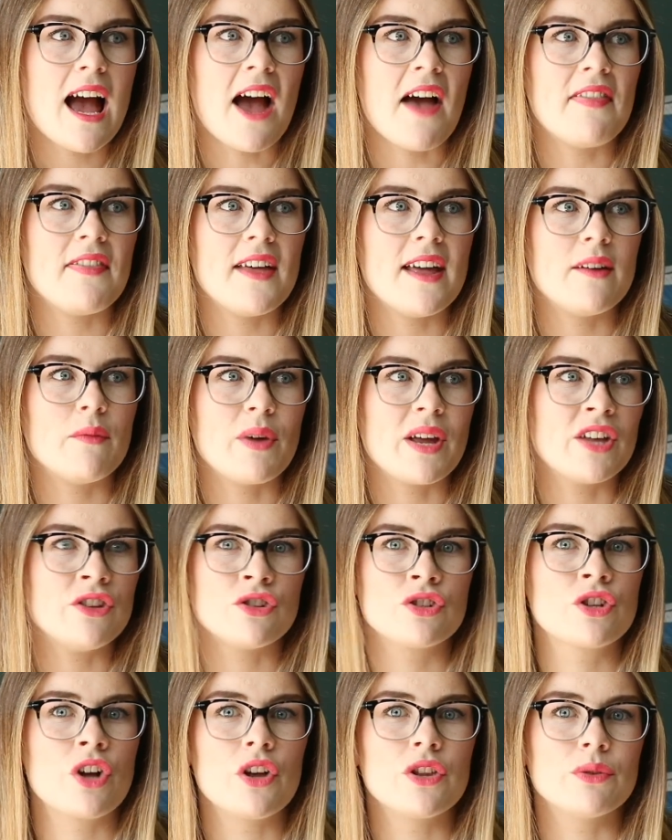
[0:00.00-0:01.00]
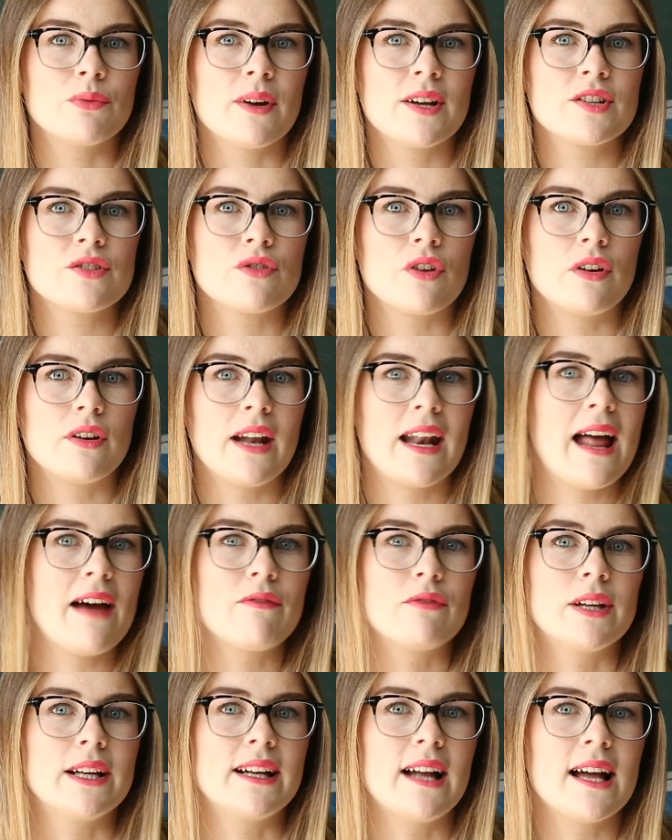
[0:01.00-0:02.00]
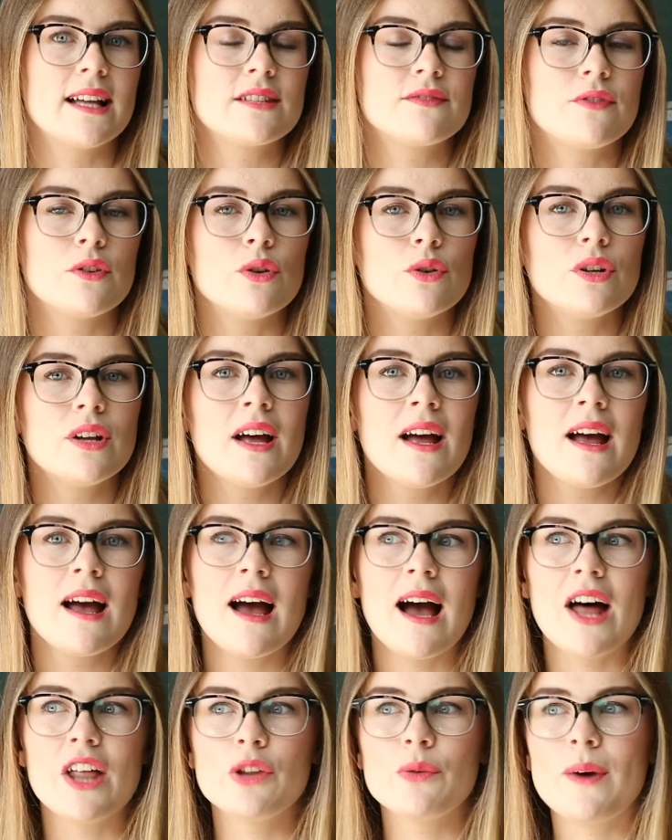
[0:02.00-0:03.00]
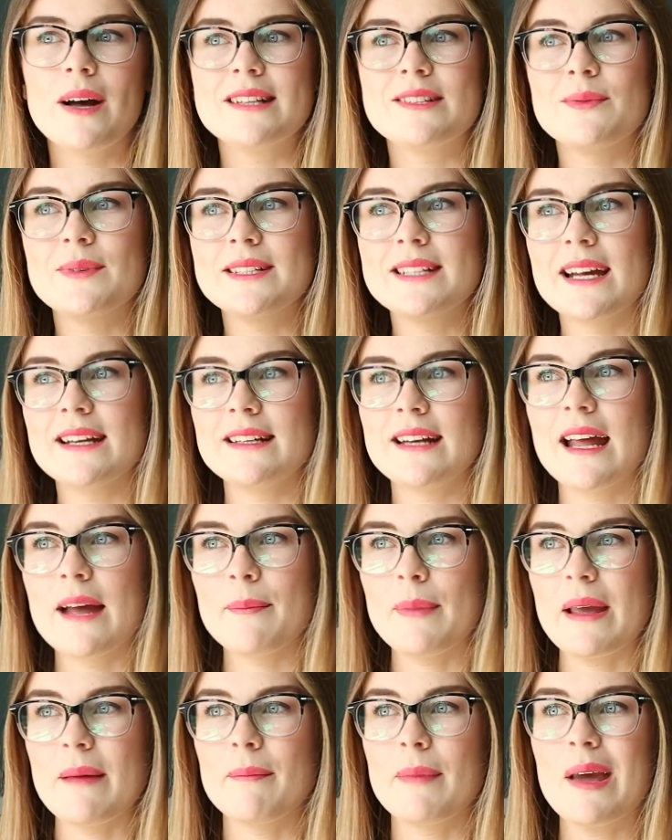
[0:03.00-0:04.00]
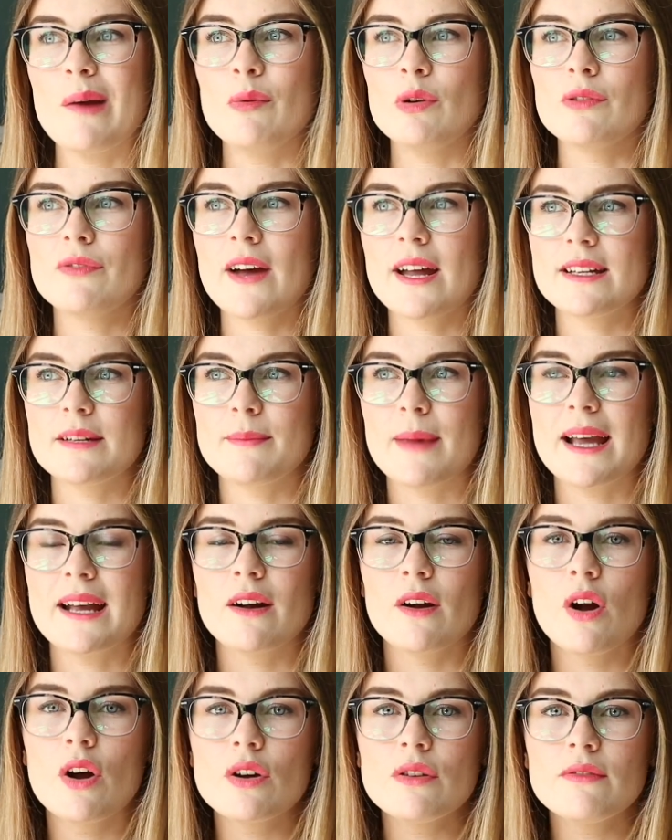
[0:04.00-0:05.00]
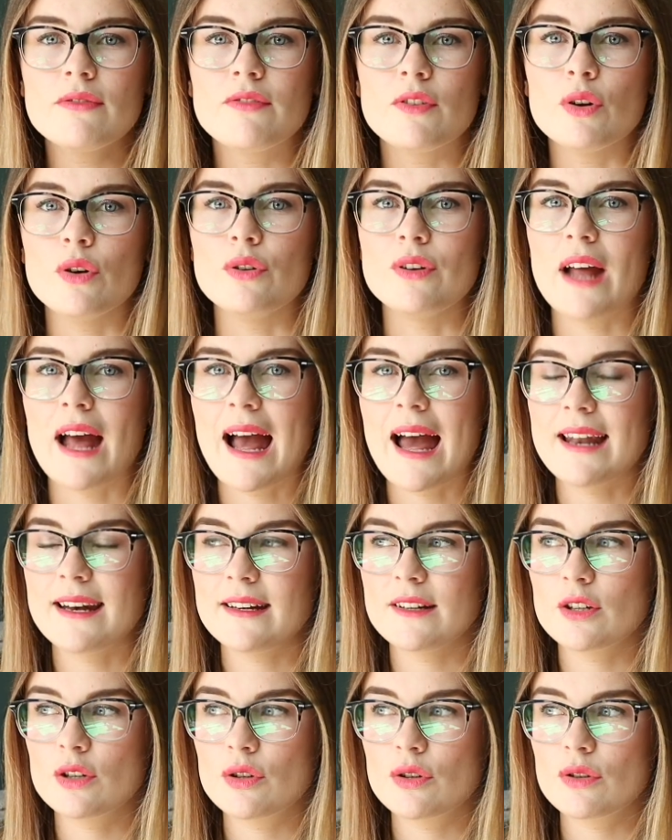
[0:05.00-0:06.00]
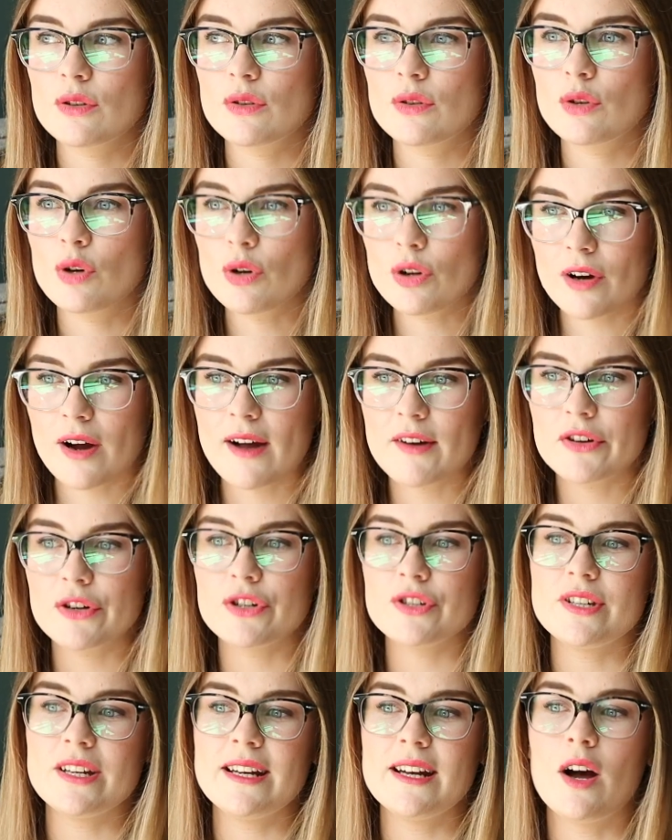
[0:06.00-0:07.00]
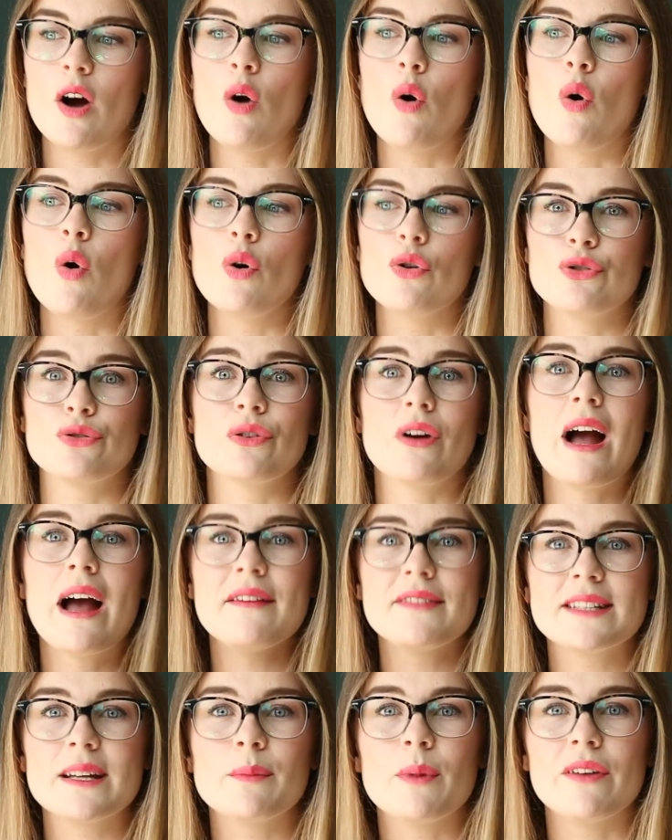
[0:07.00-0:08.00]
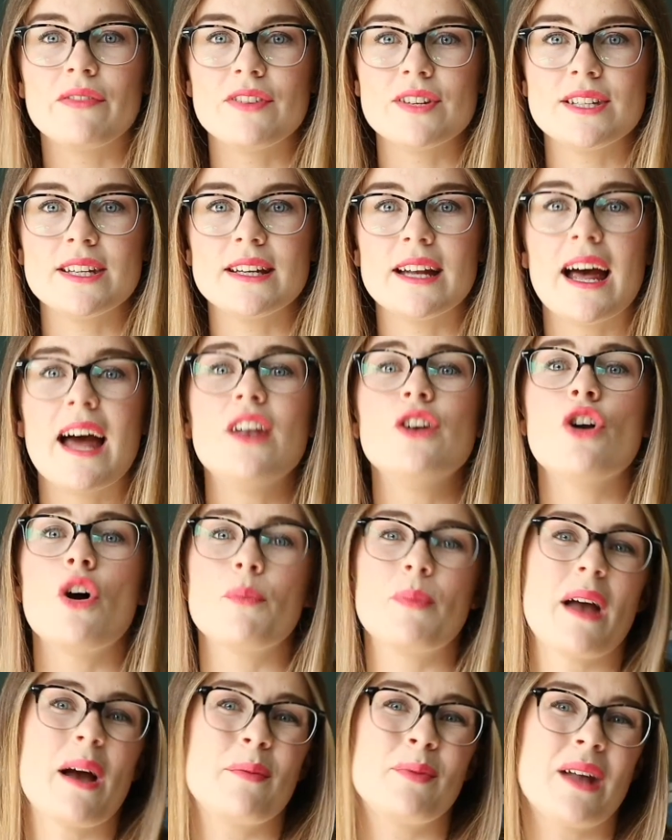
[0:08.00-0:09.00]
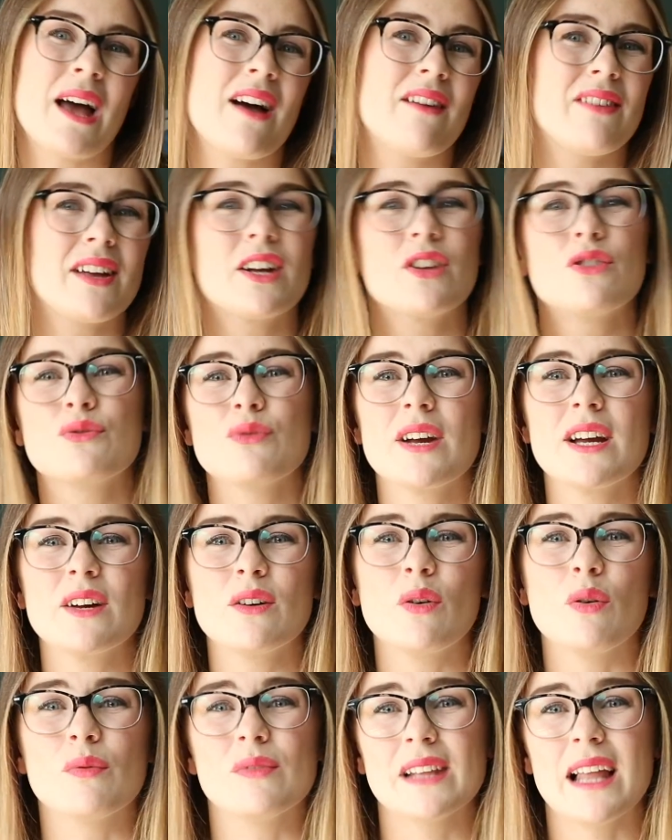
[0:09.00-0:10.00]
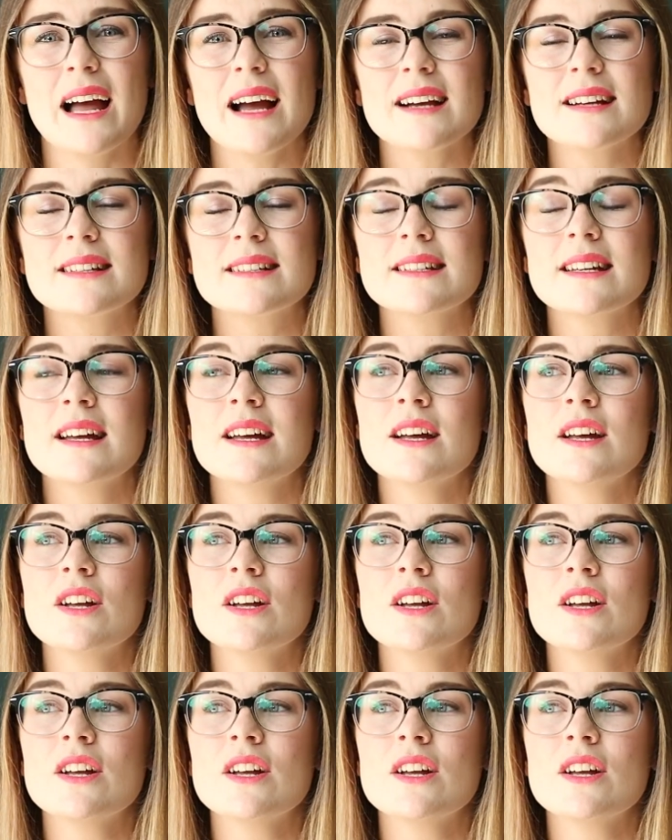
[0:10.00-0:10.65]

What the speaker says: and then we can just go to the restaurant and have really nice food. Otherwise, if we stayed in Airbnb, we would have had to make our own food and cook our own dinner, or drive somewhere for dinner and not be able to have like a drink or relax.